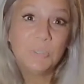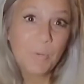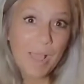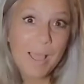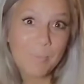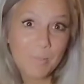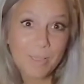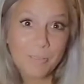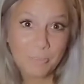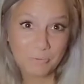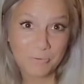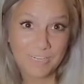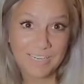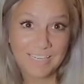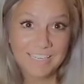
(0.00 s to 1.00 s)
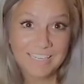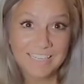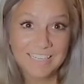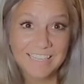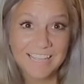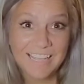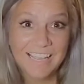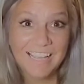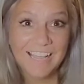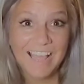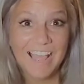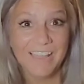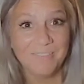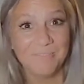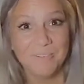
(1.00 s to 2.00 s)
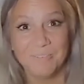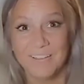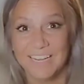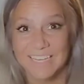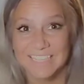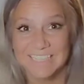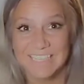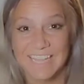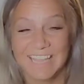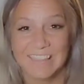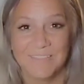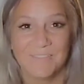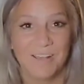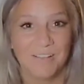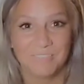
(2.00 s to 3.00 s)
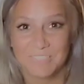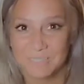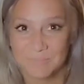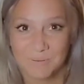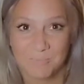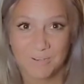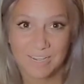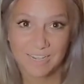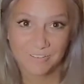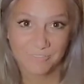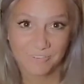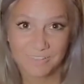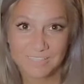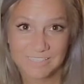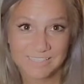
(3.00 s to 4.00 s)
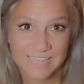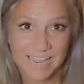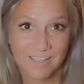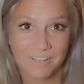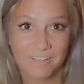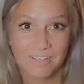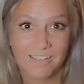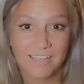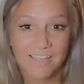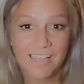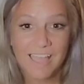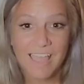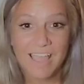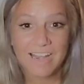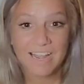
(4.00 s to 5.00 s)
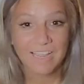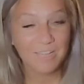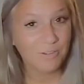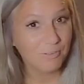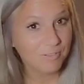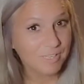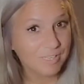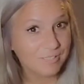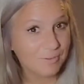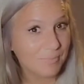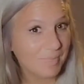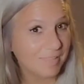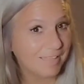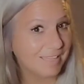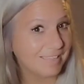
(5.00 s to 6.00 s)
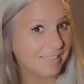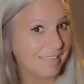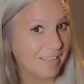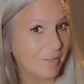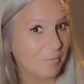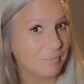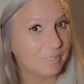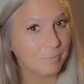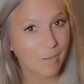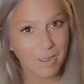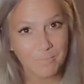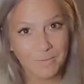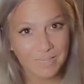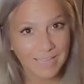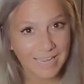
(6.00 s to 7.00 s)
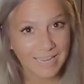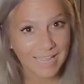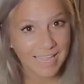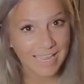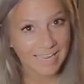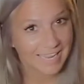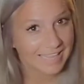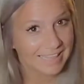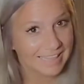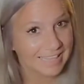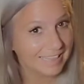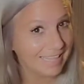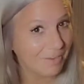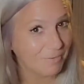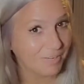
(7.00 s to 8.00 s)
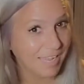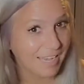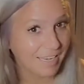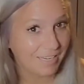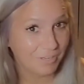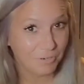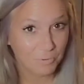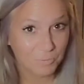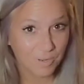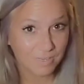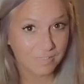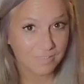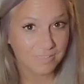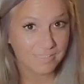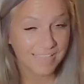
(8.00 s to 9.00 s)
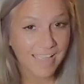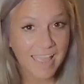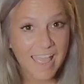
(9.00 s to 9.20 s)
So I bought 3. I've been waiting to get them, and I've just been waiting for the sale. And I could only assume that that sale was probably like a hint that they were getting new ones.